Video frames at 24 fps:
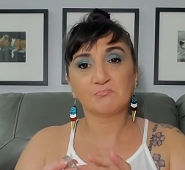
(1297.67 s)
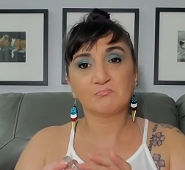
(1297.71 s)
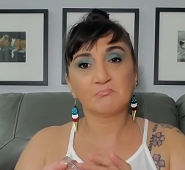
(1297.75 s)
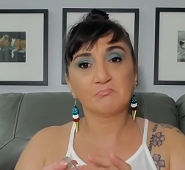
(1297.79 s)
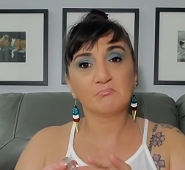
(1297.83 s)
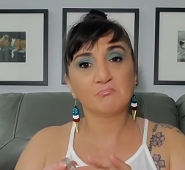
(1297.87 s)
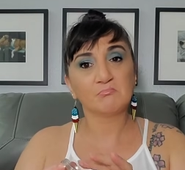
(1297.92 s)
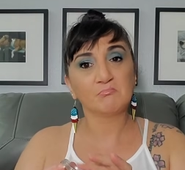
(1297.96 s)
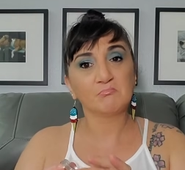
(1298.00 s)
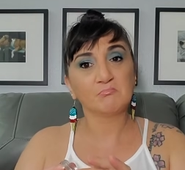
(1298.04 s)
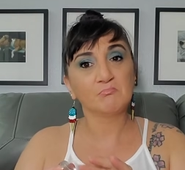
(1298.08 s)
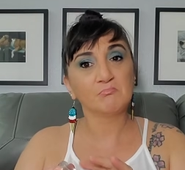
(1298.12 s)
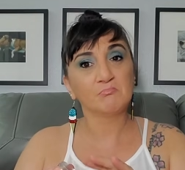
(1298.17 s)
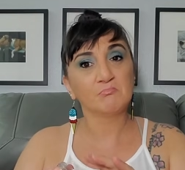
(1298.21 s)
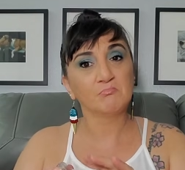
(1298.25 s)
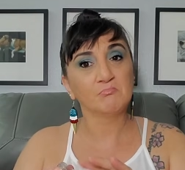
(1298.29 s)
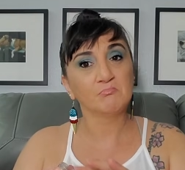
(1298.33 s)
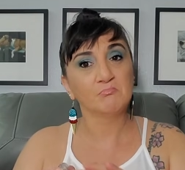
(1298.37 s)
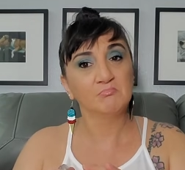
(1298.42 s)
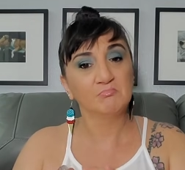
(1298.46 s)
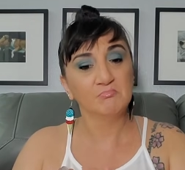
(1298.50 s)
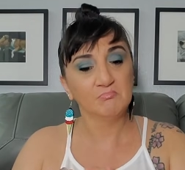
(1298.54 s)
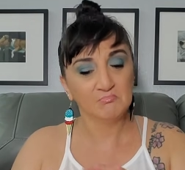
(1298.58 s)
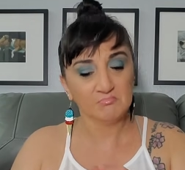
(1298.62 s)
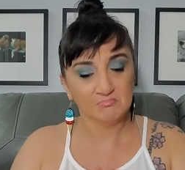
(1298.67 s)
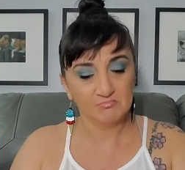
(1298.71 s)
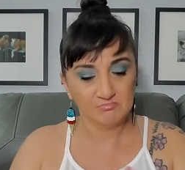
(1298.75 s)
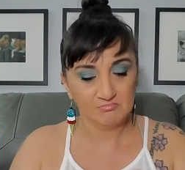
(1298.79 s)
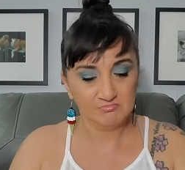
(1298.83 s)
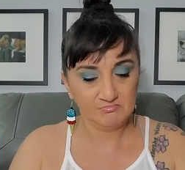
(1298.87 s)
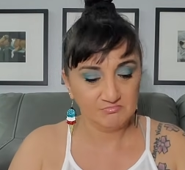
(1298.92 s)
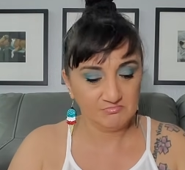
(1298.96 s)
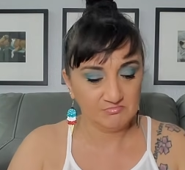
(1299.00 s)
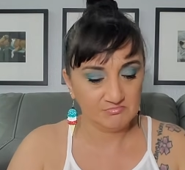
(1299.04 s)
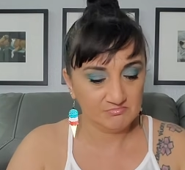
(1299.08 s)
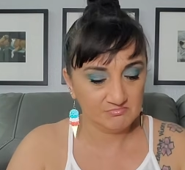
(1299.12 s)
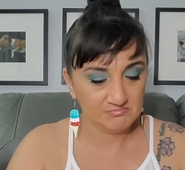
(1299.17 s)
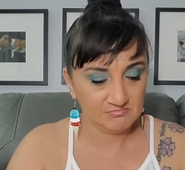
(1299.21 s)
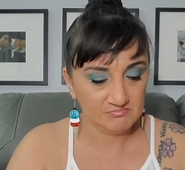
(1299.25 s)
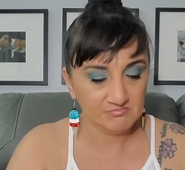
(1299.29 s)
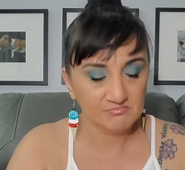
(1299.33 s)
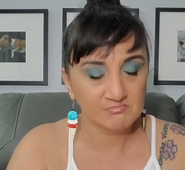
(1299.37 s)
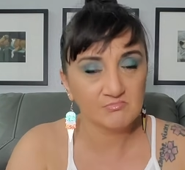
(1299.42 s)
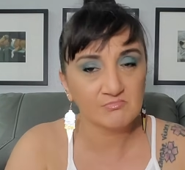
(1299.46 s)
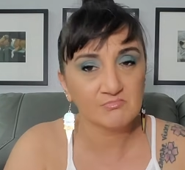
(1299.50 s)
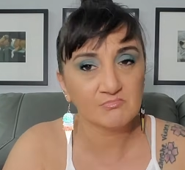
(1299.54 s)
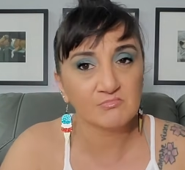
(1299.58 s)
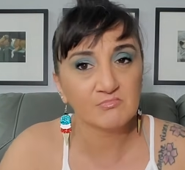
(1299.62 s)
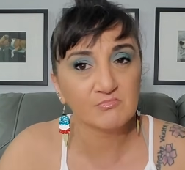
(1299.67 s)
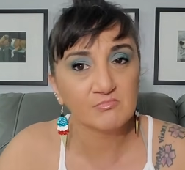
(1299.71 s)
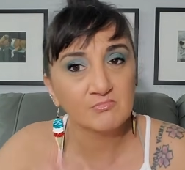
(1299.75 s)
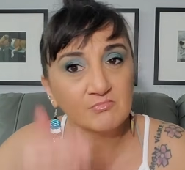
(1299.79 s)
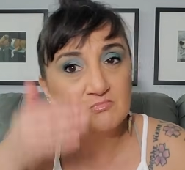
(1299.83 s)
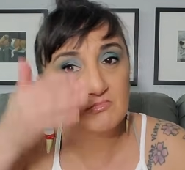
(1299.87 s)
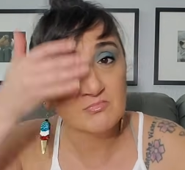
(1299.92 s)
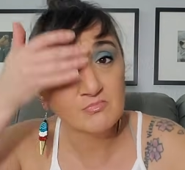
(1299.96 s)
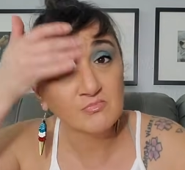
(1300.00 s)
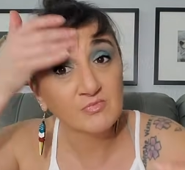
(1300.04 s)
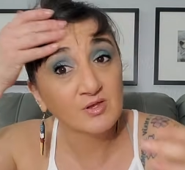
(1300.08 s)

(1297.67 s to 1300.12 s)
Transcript: No one is speaking in this clip.